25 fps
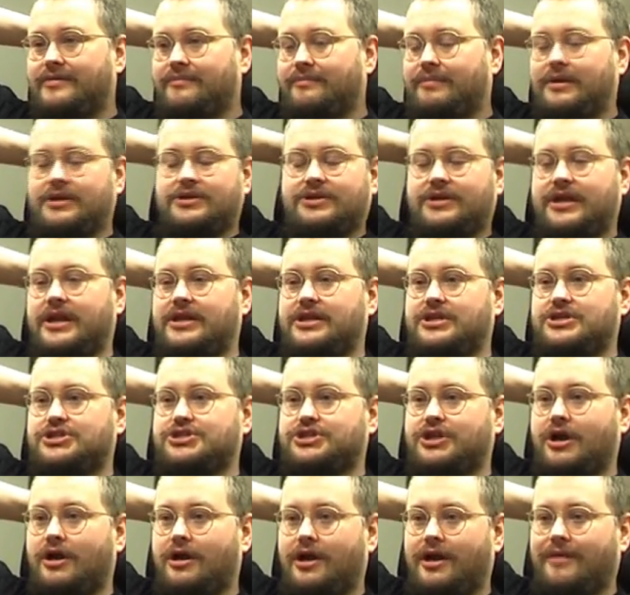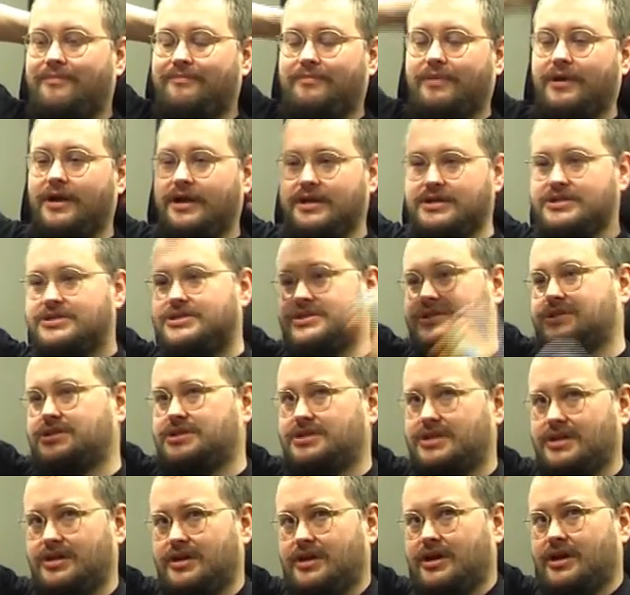but getting stuck up against
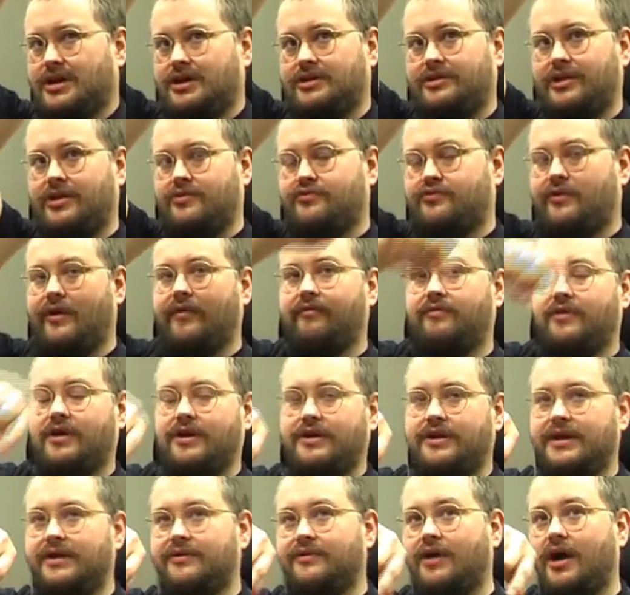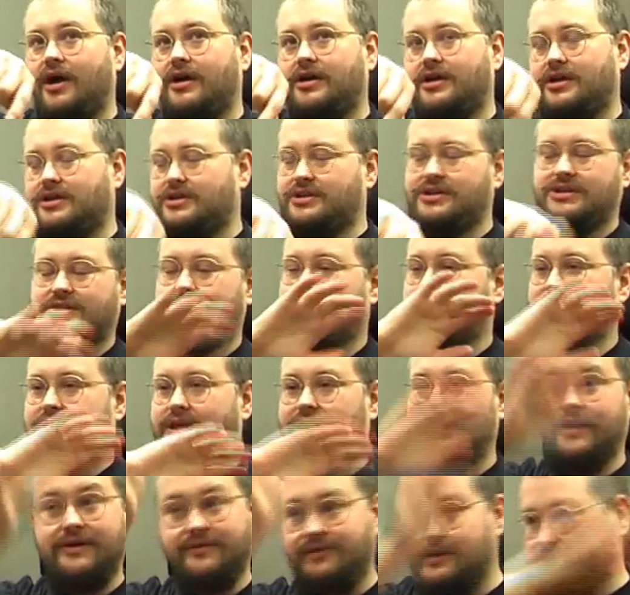that river in Iraq,
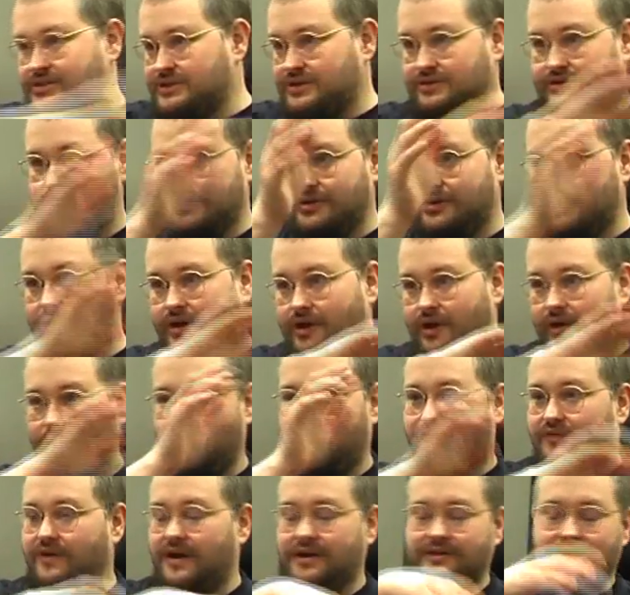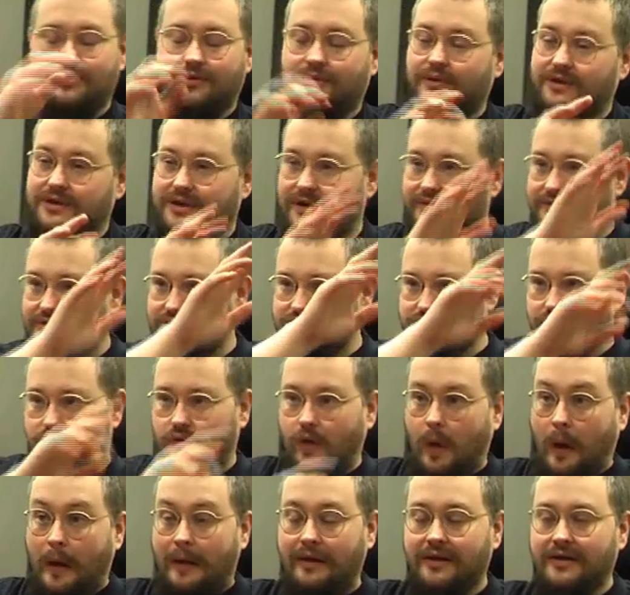Tigris or Euphrates or whatever it's
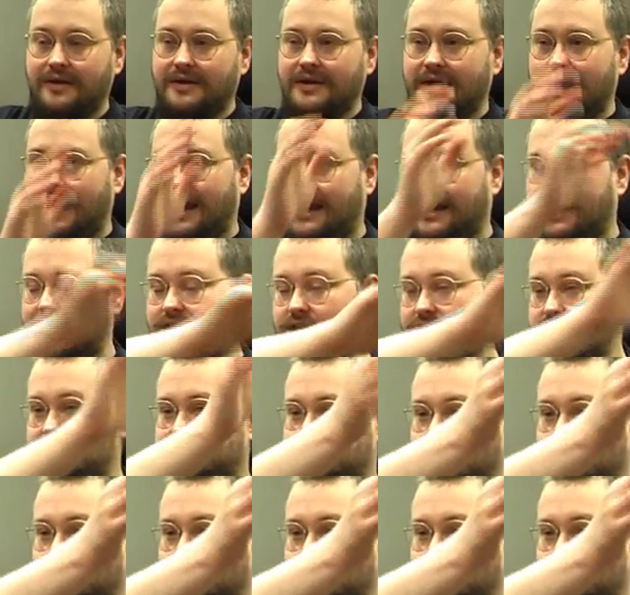called, and getting